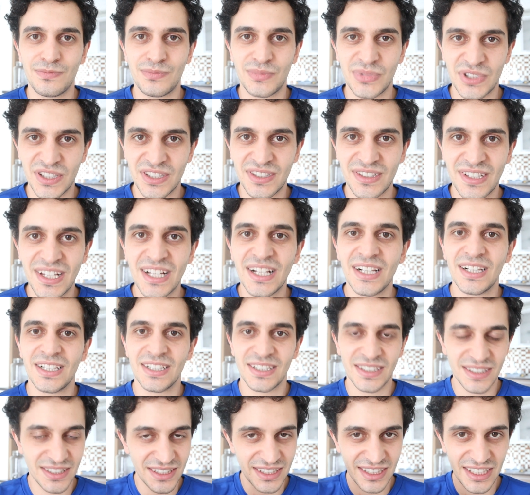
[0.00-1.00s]
but
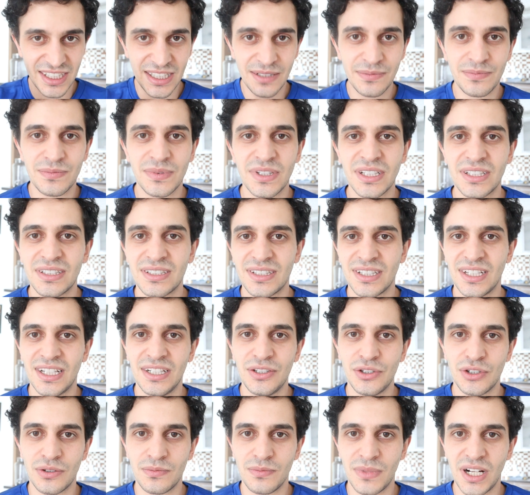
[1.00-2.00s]
still keep it
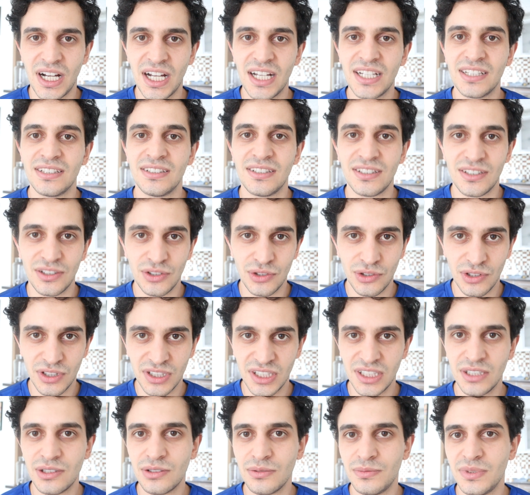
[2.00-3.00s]
in your mind. You'll
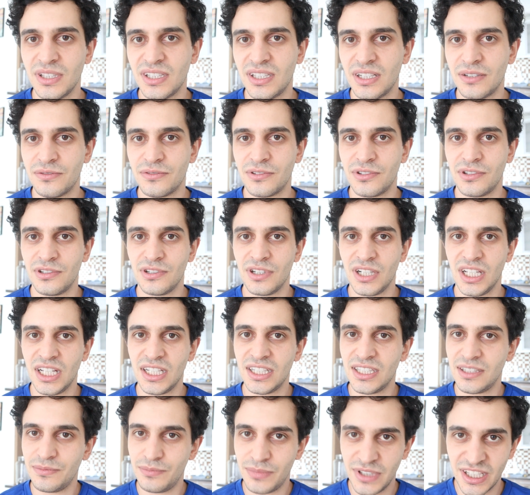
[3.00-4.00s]
need to be there for your
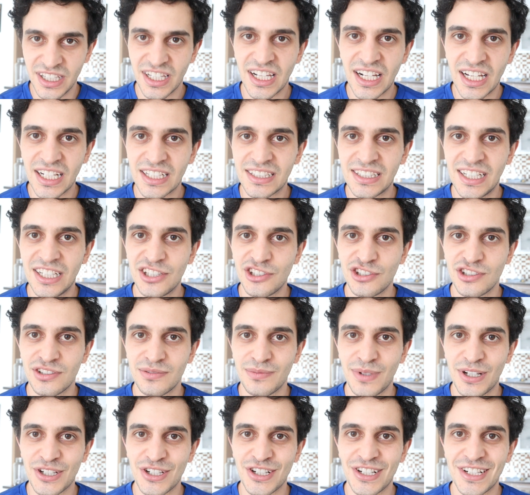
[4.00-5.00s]
lady. Be the lactation
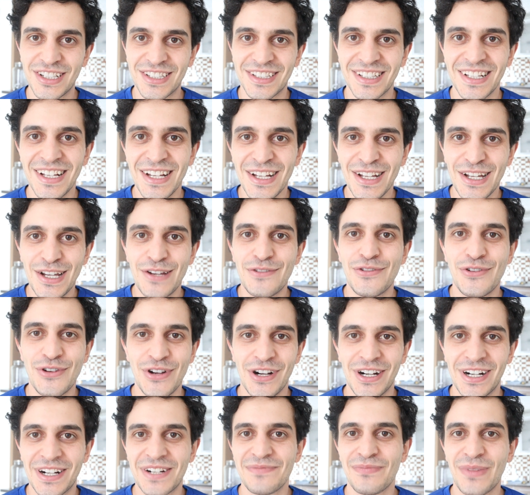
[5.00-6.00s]
specialist if
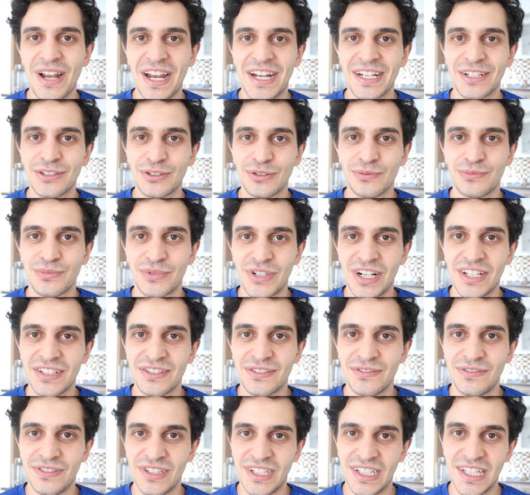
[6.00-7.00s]
you are planning to
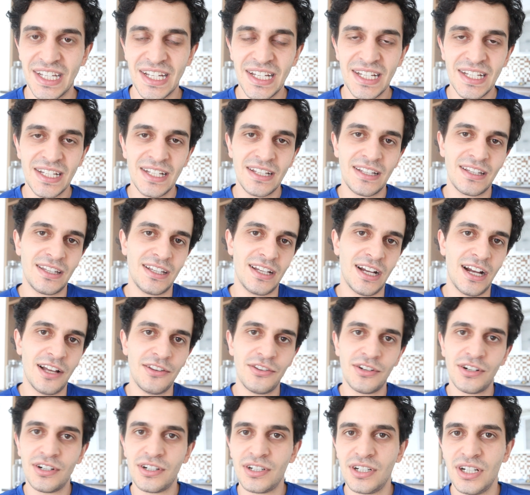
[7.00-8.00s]
breastfeed. The
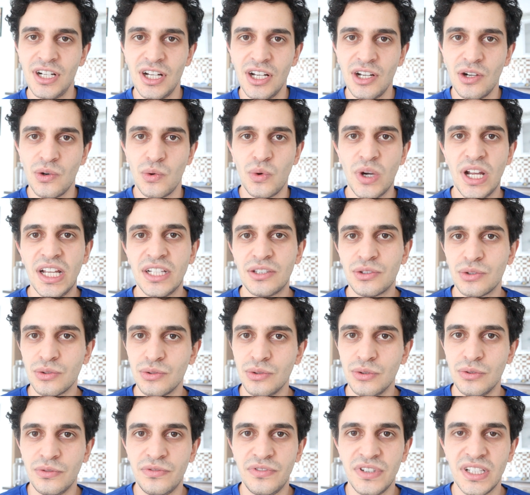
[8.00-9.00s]
other way
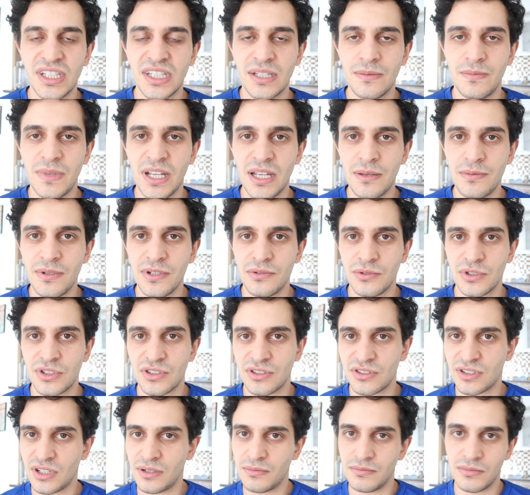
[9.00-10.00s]
to feed the baby,
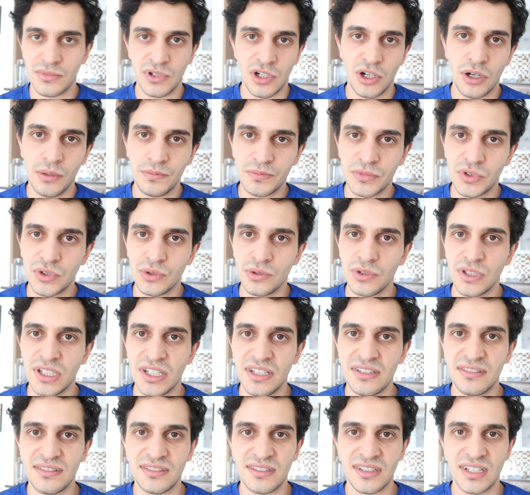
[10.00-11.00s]
which some opt to,
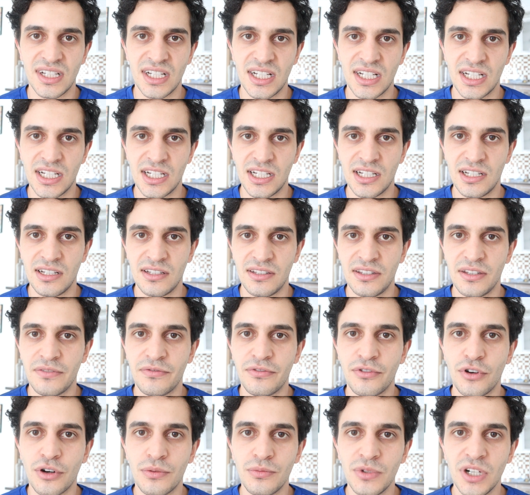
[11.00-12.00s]
is the
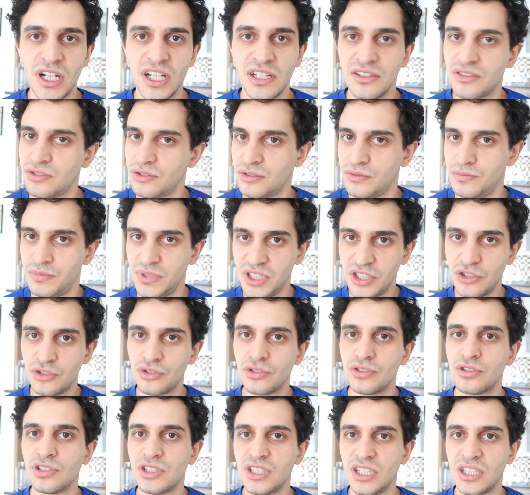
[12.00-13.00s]
formula. So be
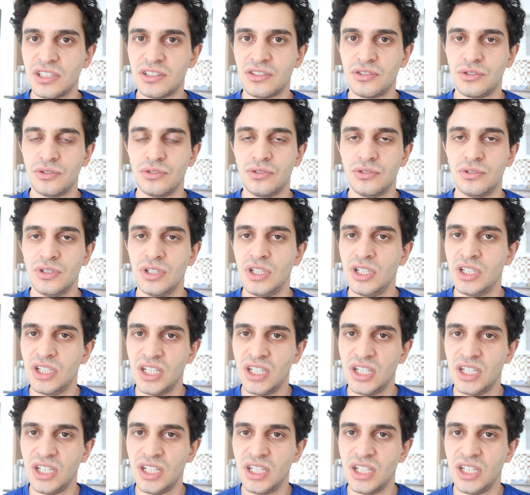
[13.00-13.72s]
sure that you